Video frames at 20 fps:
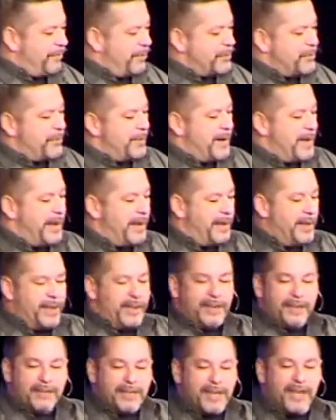First one A,
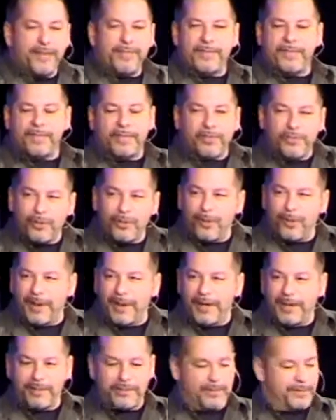to give us a
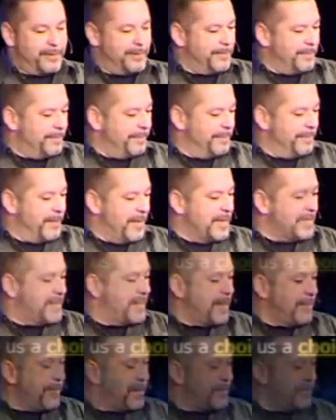choice. He's given